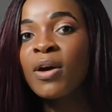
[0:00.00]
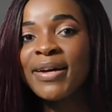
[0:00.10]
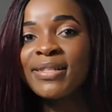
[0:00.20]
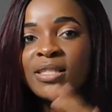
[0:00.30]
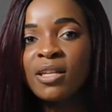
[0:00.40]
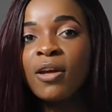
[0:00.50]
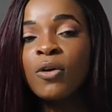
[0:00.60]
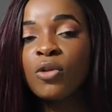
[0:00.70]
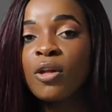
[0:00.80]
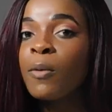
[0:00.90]
and see like
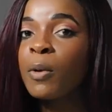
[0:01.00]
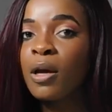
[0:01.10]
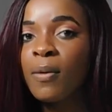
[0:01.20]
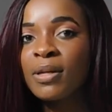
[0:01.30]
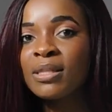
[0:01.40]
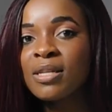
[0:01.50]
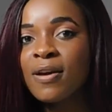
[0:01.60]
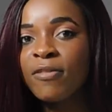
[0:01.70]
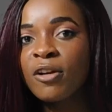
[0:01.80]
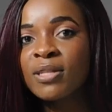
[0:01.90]
who they're working with. See
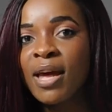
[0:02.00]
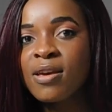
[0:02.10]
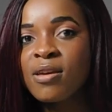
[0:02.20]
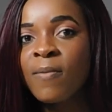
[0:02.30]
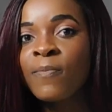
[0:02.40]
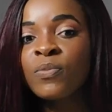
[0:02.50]
if there's any